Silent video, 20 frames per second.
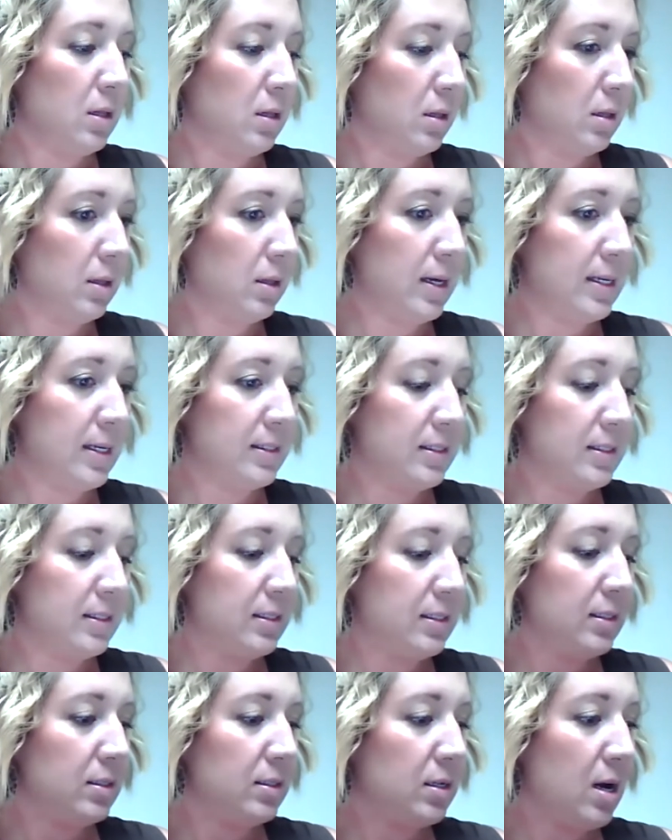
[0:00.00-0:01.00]

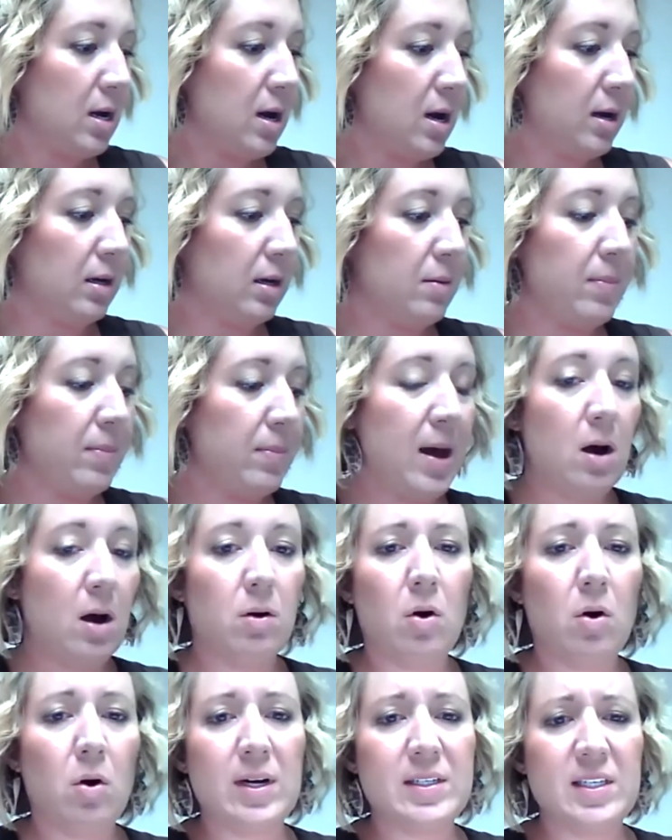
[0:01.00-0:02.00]
Let's talk about,
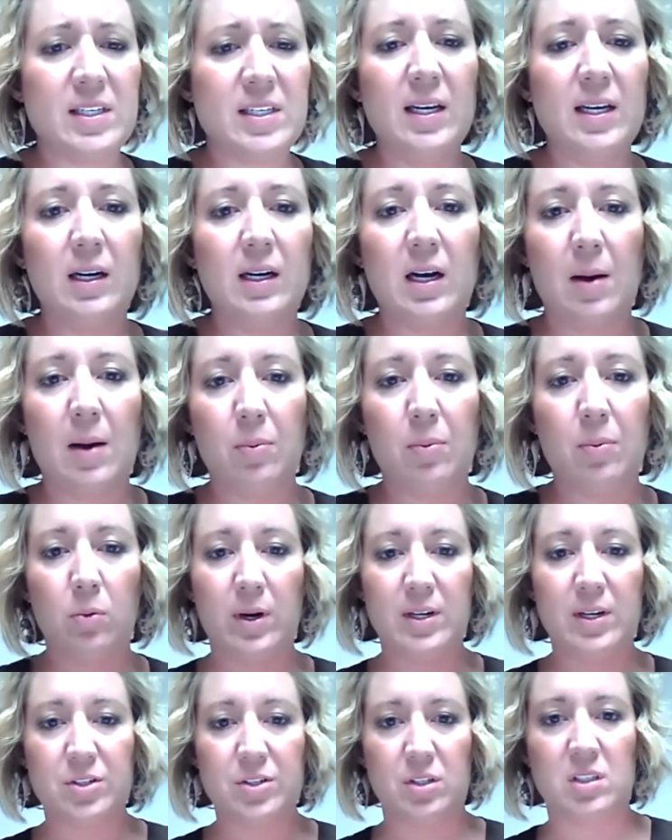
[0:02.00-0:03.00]
I did get a couple
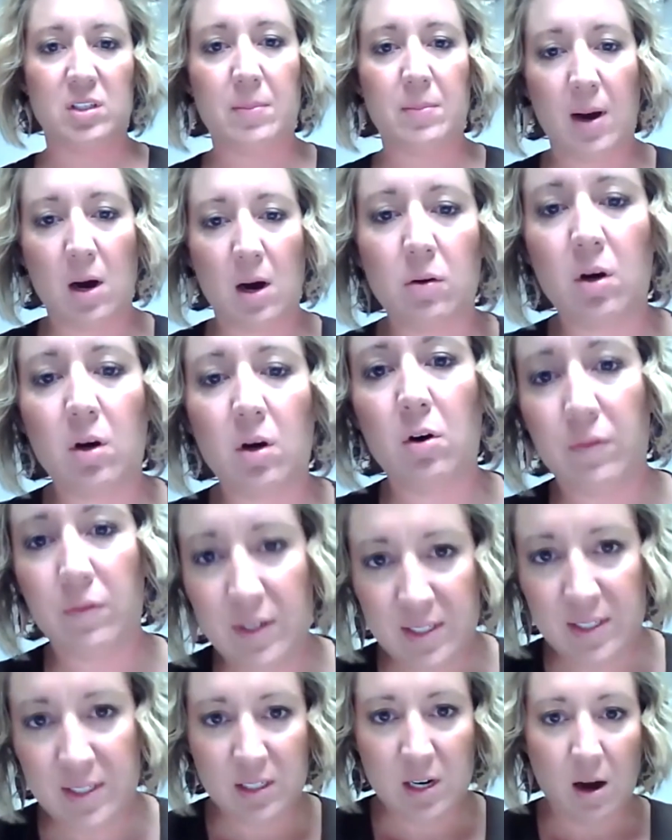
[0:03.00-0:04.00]
questions about COVID
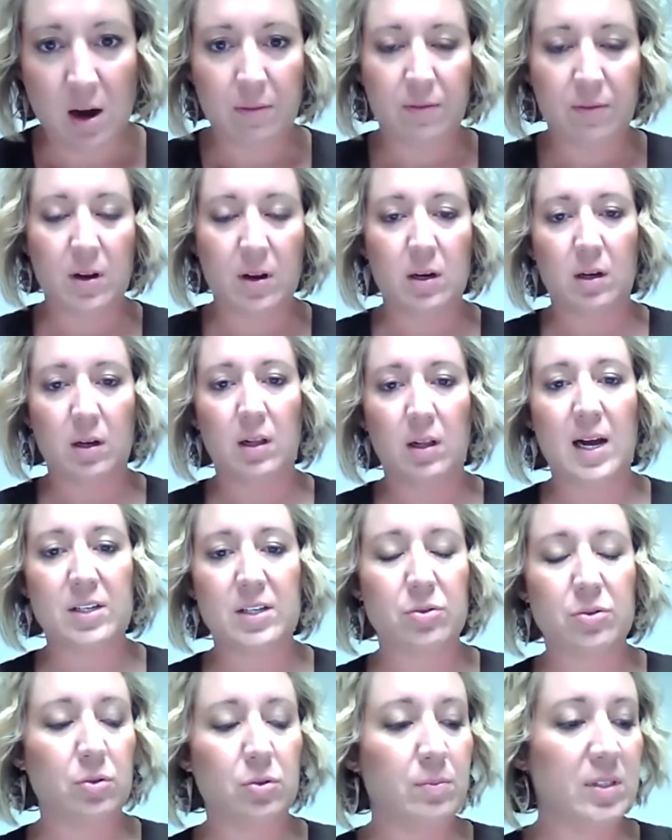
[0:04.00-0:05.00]
stuff and
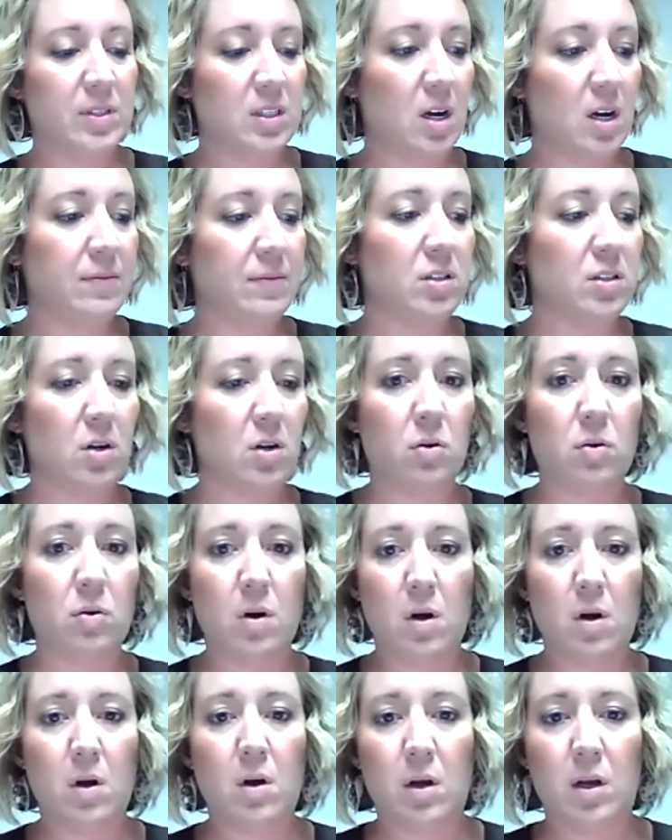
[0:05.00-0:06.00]
classroom stuff. So
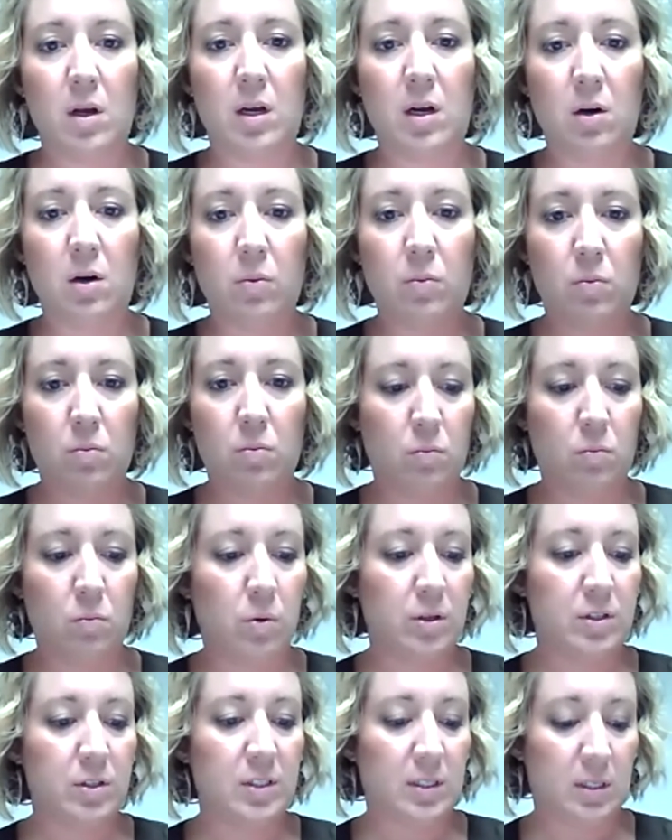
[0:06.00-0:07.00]
here, we're
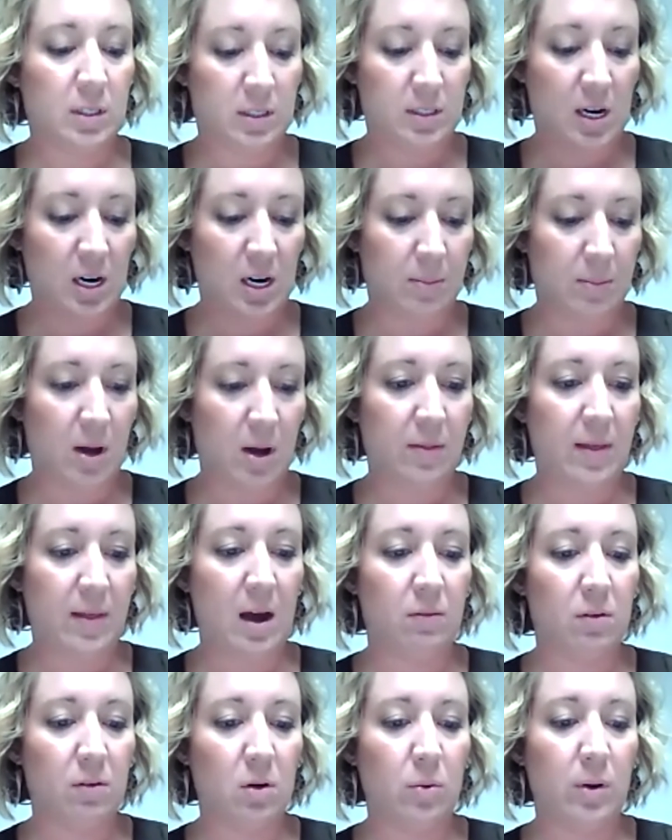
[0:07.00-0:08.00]
just going to talk about that
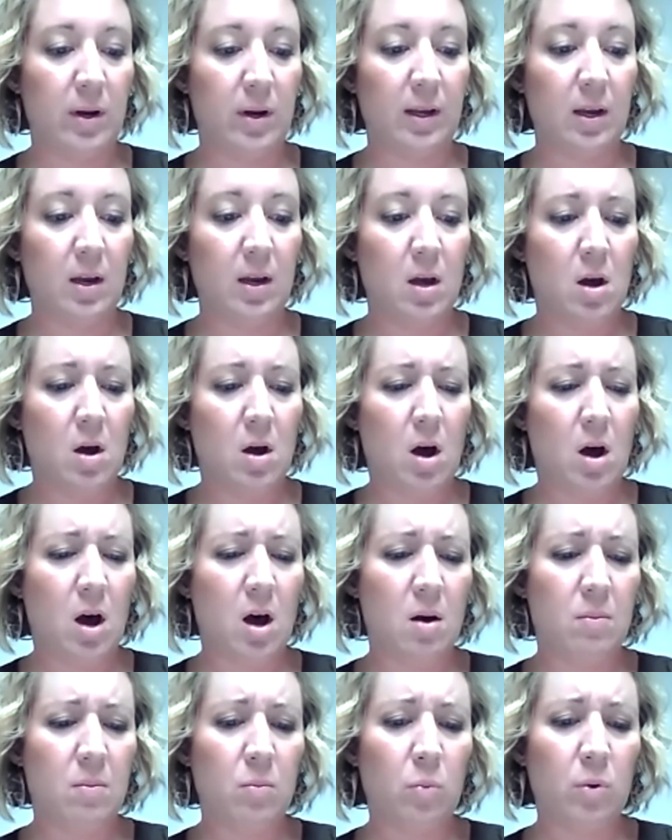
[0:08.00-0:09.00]
real quick.
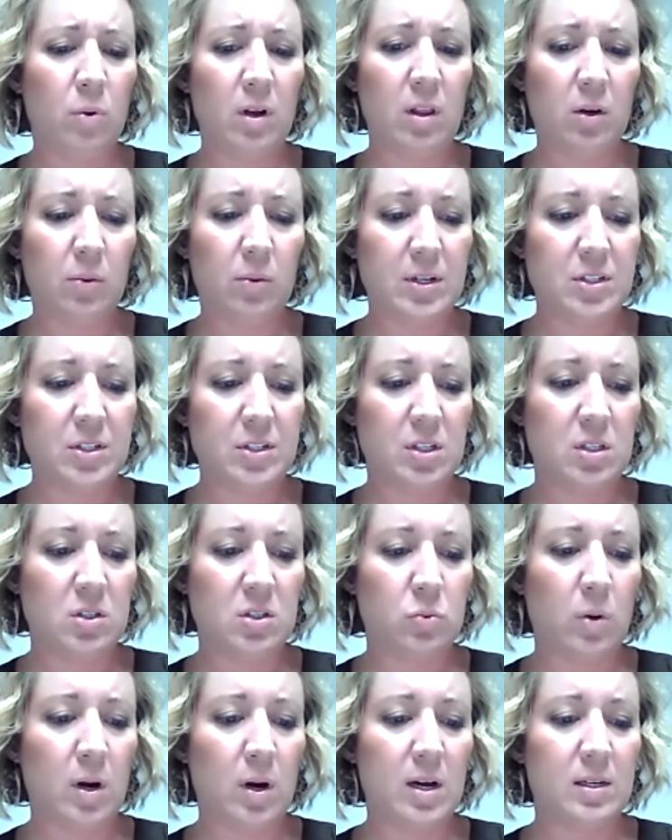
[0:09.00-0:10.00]
One of the questions
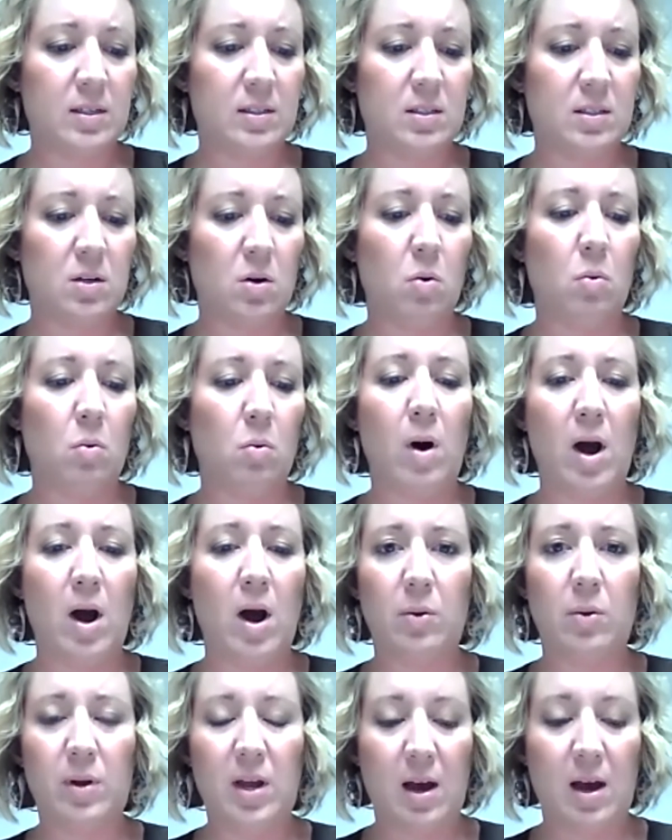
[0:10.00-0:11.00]
was, why are
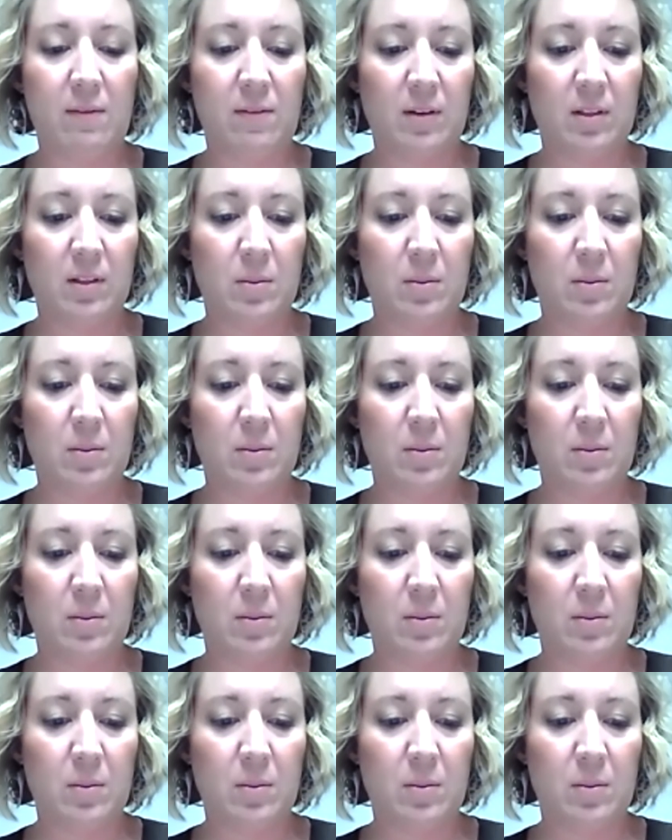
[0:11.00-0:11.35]
we having the